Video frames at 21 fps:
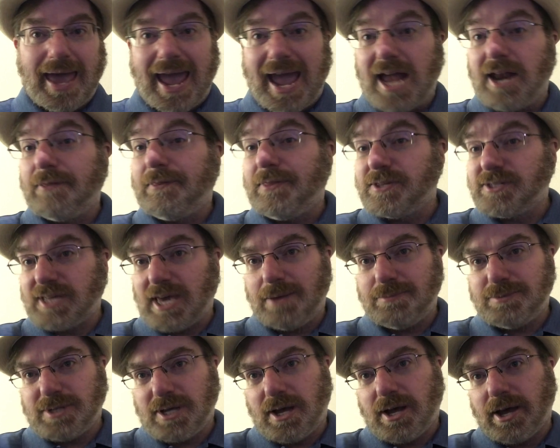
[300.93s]
and at the
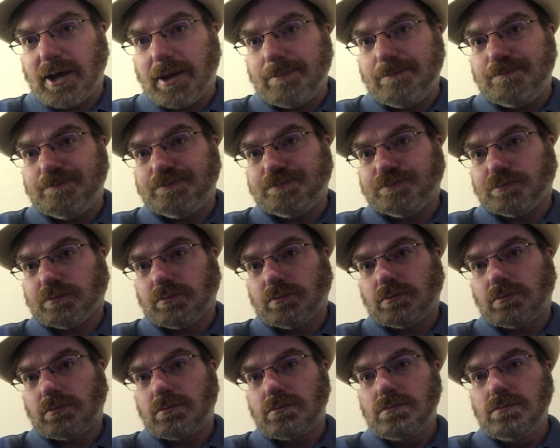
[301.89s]
same time
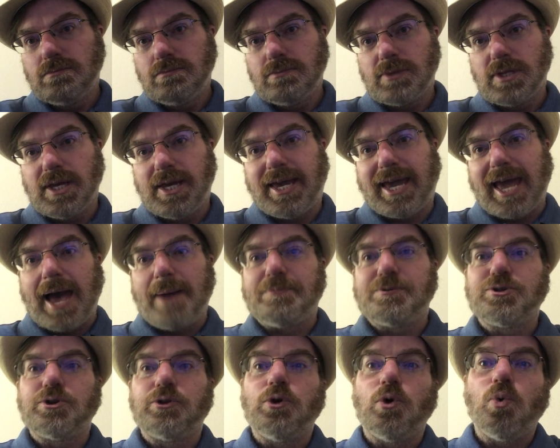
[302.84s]

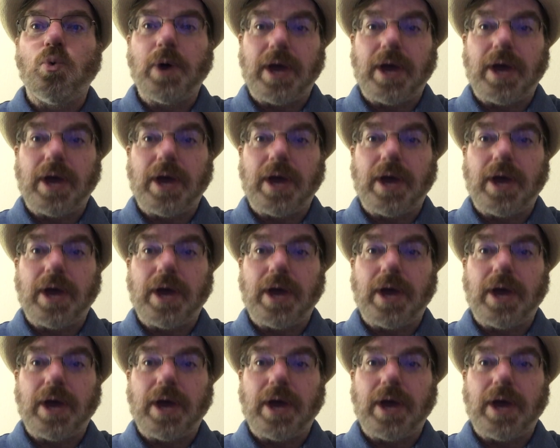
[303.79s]
capture the